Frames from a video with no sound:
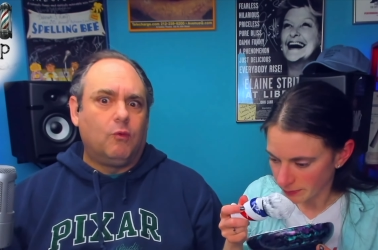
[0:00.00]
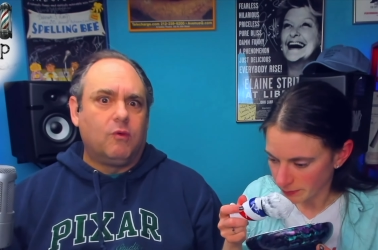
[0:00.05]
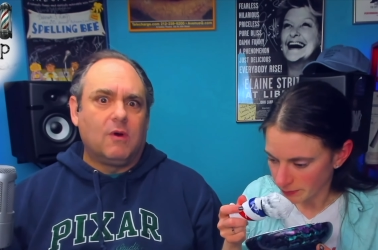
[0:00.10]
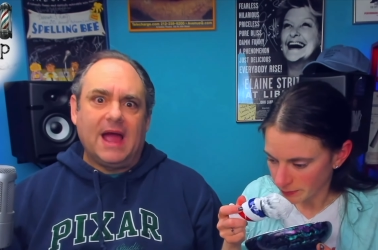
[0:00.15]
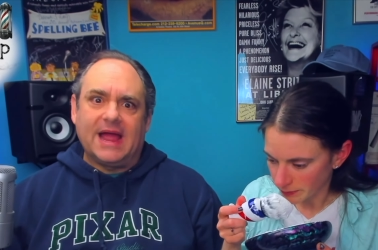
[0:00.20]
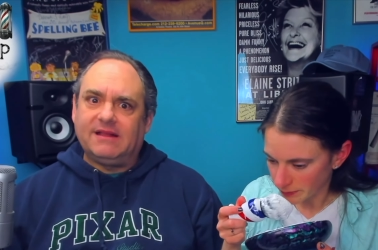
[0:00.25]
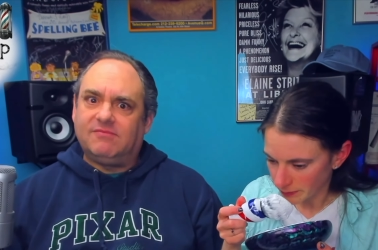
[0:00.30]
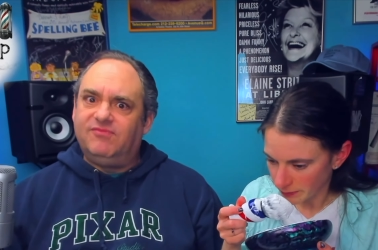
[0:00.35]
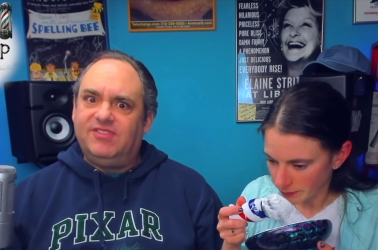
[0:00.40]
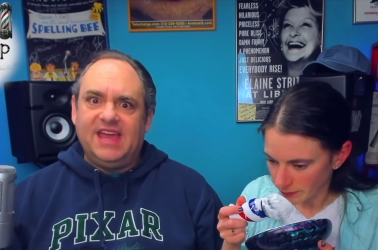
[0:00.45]

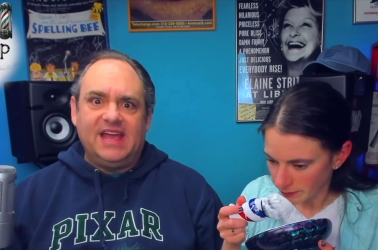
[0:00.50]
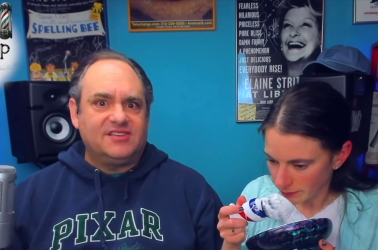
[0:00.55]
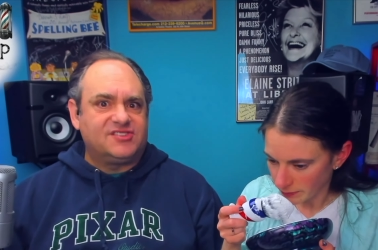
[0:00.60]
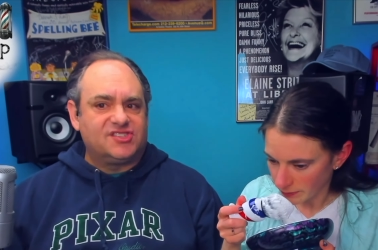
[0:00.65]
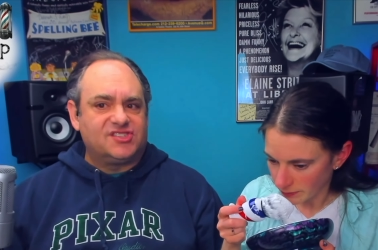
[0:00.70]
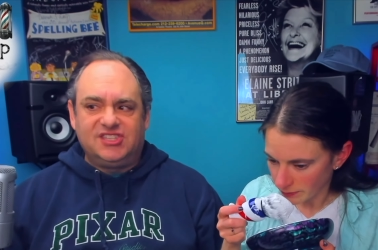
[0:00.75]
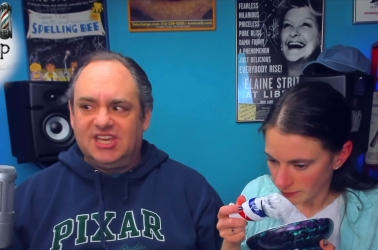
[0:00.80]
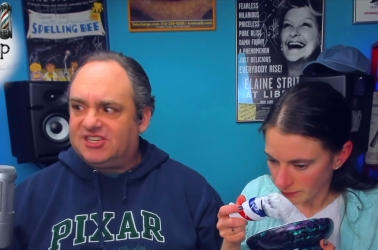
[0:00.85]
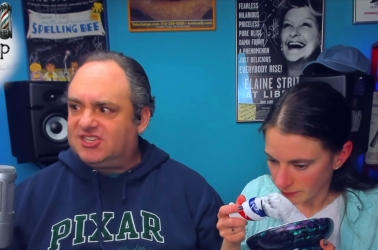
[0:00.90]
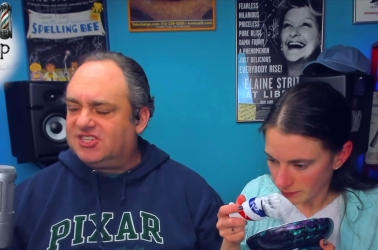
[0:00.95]
Speaker 1: Right. This
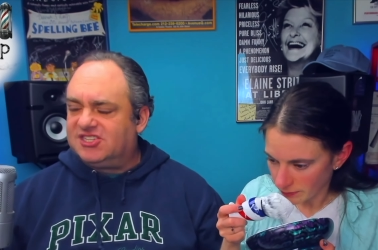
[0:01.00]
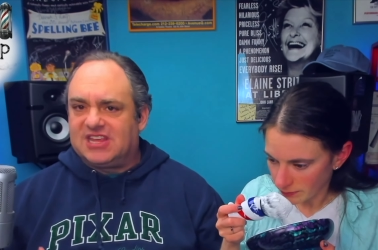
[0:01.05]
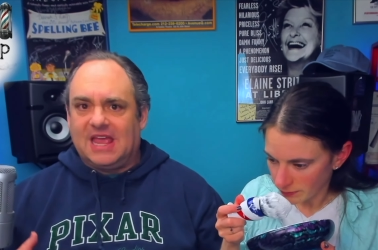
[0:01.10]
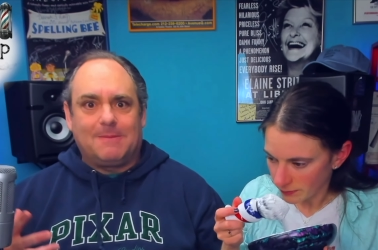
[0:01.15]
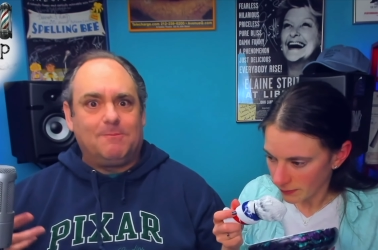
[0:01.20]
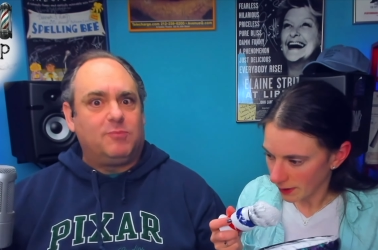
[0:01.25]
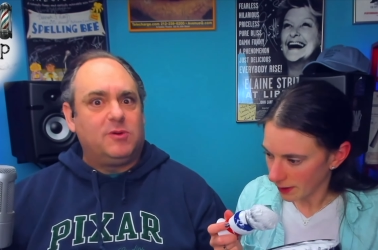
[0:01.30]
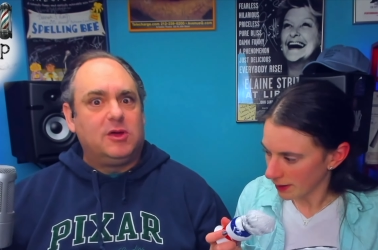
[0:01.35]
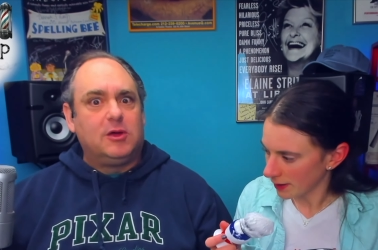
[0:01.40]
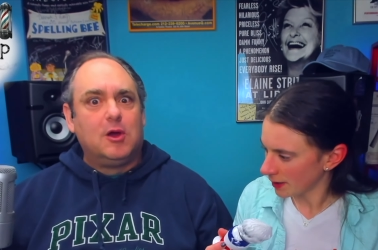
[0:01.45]
this is a
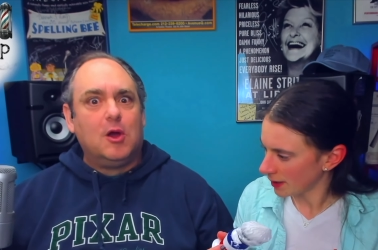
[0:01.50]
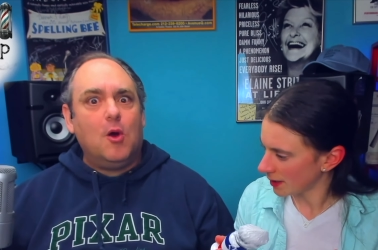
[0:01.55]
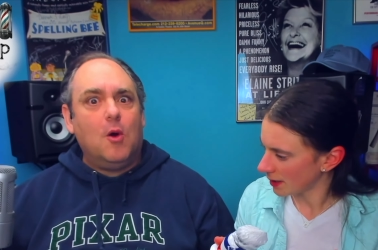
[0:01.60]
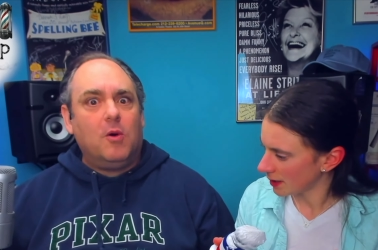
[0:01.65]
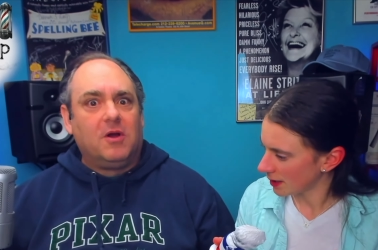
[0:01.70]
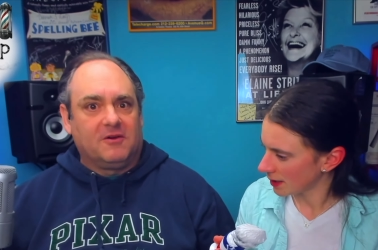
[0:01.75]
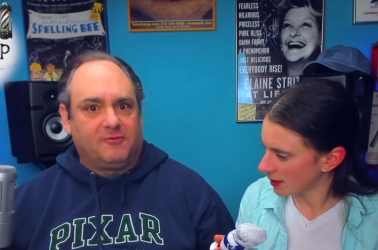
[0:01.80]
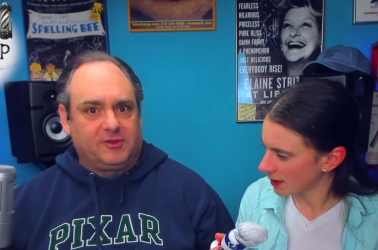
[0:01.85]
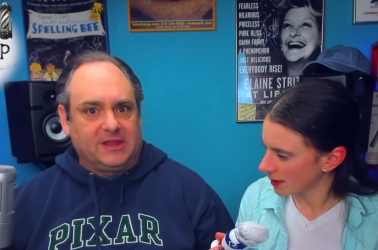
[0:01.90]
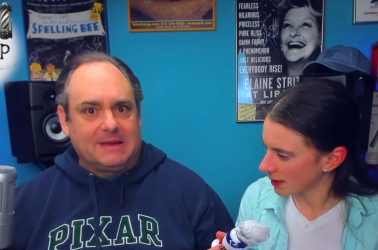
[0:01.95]

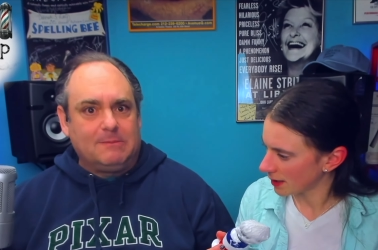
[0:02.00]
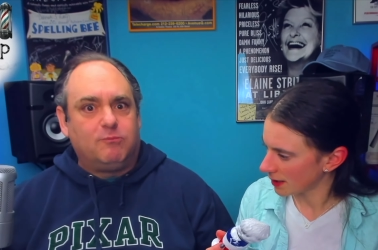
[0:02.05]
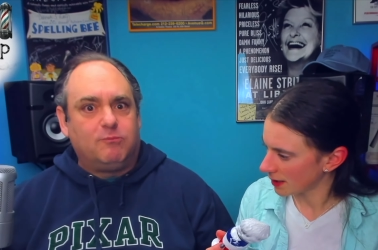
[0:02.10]
beautifully